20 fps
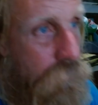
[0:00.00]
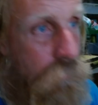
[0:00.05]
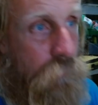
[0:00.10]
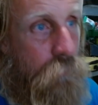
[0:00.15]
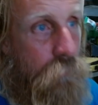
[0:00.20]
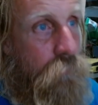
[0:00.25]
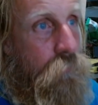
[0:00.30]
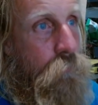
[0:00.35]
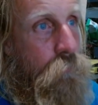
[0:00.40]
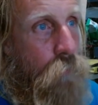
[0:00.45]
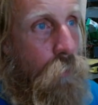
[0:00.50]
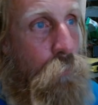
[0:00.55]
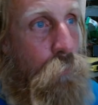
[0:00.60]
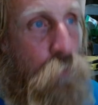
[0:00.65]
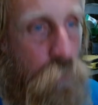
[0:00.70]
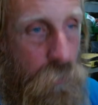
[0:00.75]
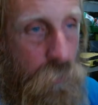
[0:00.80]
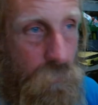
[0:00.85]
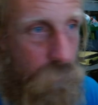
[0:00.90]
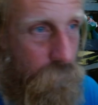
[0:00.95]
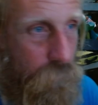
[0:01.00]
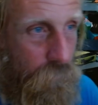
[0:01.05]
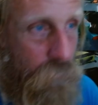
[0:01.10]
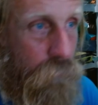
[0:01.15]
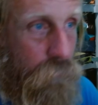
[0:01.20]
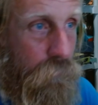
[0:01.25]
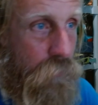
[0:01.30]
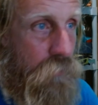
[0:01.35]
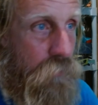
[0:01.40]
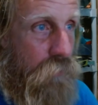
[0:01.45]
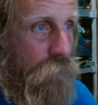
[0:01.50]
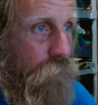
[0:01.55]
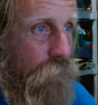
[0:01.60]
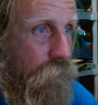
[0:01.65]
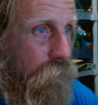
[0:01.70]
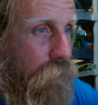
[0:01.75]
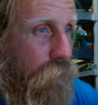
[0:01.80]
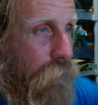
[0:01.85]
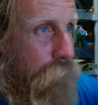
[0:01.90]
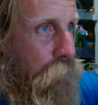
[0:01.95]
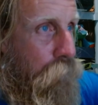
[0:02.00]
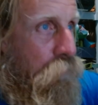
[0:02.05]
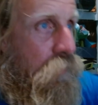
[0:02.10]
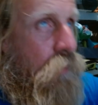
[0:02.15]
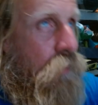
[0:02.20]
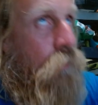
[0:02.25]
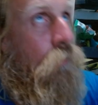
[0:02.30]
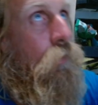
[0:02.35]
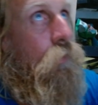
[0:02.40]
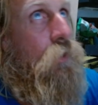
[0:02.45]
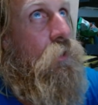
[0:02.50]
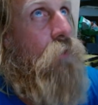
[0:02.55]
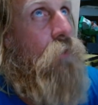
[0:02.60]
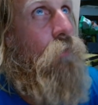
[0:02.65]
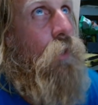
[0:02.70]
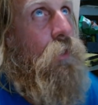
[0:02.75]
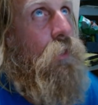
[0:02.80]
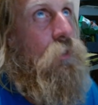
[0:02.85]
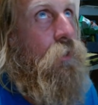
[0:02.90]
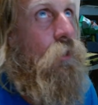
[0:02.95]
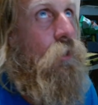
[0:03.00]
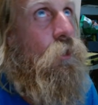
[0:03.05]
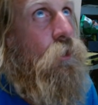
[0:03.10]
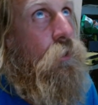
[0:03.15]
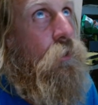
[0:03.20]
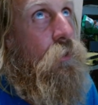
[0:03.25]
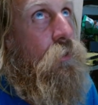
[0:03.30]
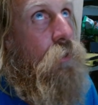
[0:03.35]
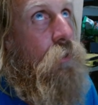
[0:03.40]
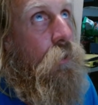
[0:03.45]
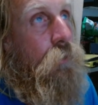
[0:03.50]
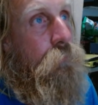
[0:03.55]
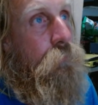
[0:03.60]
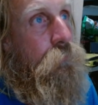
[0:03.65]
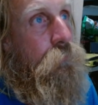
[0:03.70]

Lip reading: of crops that are grown and stuff like that. So a civilization is like,